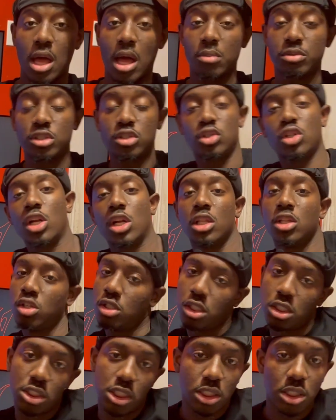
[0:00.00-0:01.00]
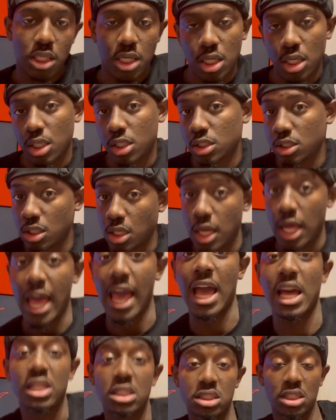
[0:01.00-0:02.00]
I'm still trying to learn the TikTok
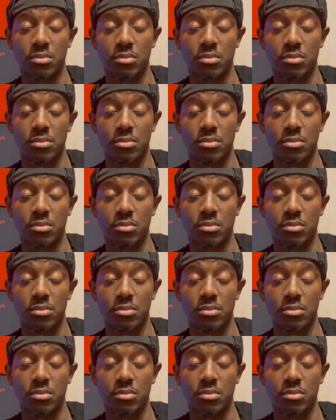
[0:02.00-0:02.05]
ads.